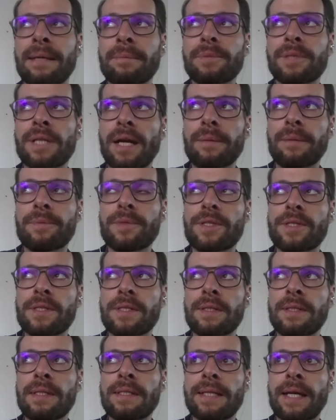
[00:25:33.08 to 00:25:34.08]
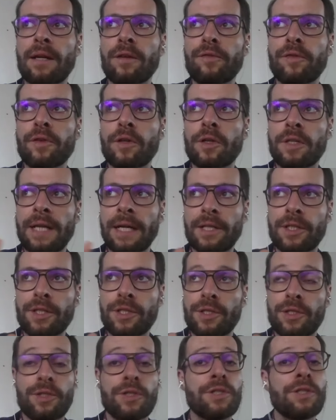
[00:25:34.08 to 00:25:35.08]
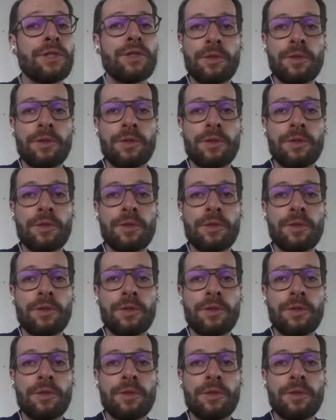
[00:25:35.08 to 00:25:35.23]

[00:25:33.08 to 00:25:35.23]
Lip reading: sometimes these kind of connections,